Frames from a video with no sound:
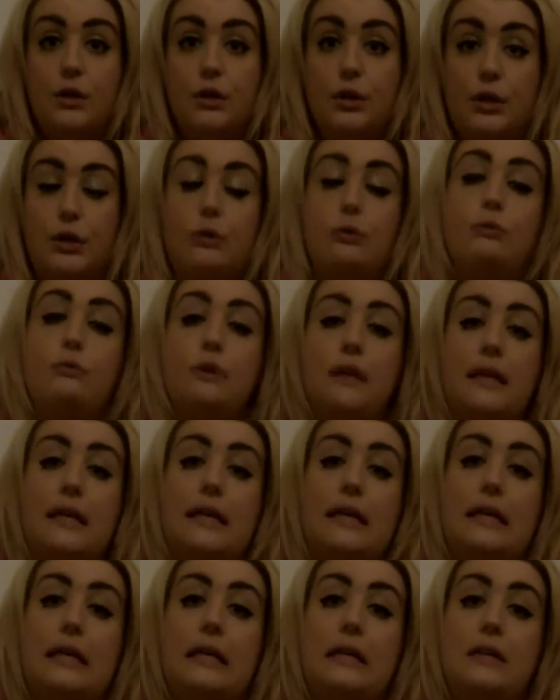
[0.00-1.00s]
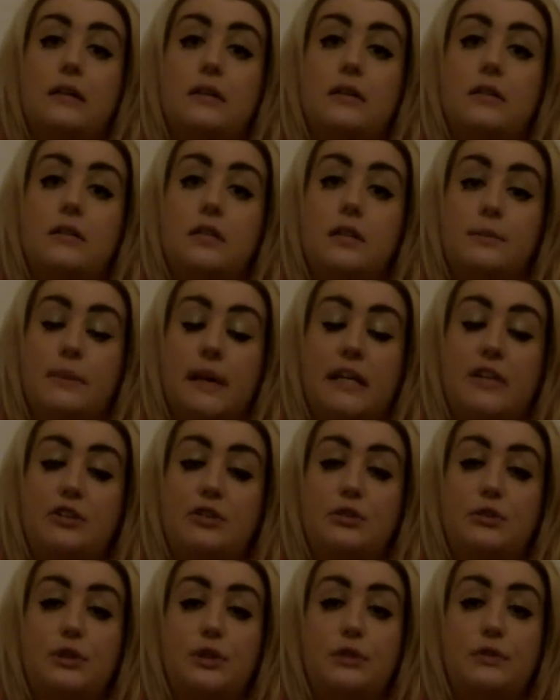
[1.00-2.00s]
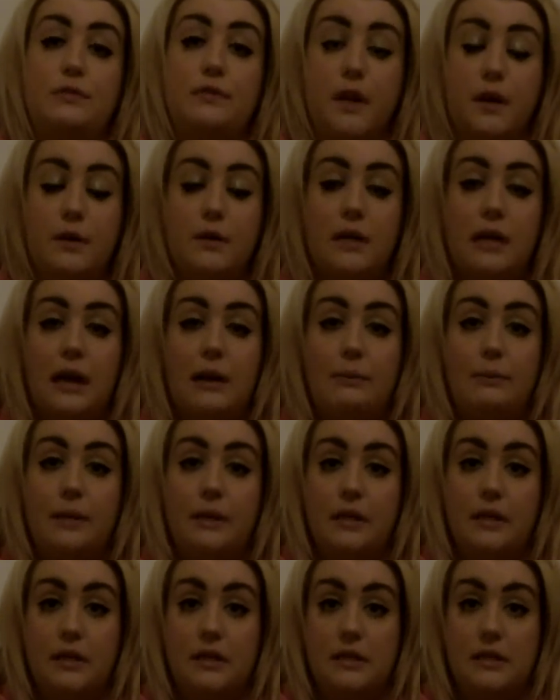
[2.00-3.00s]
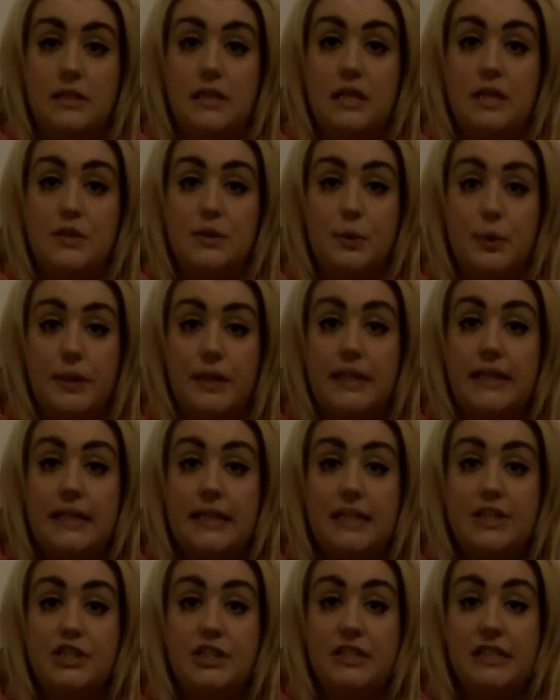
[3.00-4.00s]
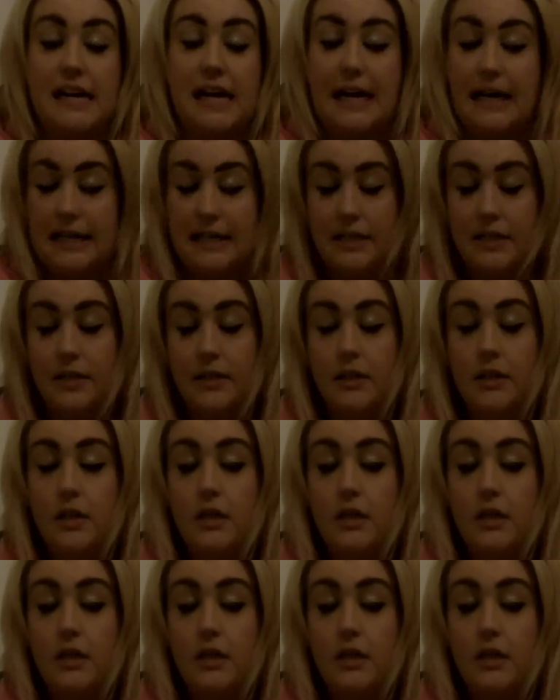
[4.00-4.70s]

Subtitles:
You need to make sure you phone an ambulance as quickly as you can,